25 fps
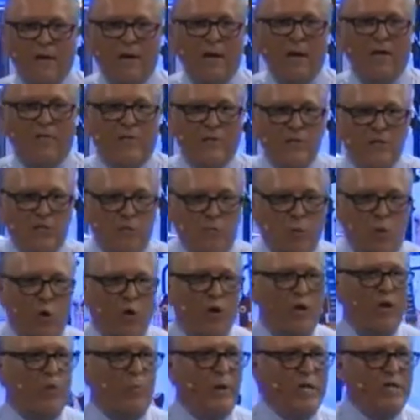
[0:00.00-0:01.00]
And this
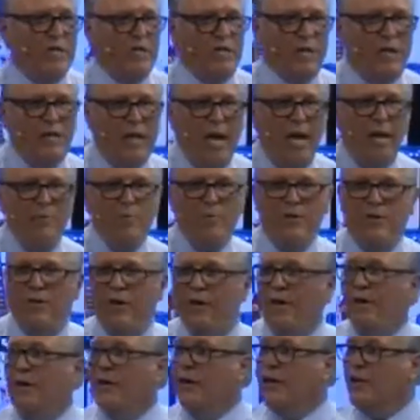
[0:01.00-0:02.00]
morning when she came
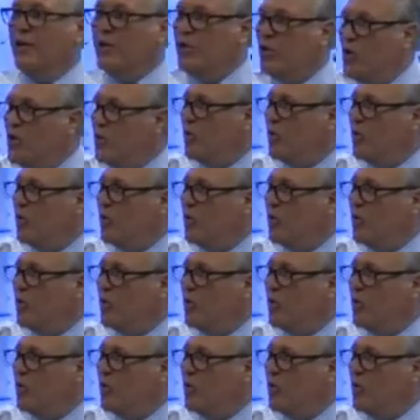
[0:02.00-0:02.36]
here, you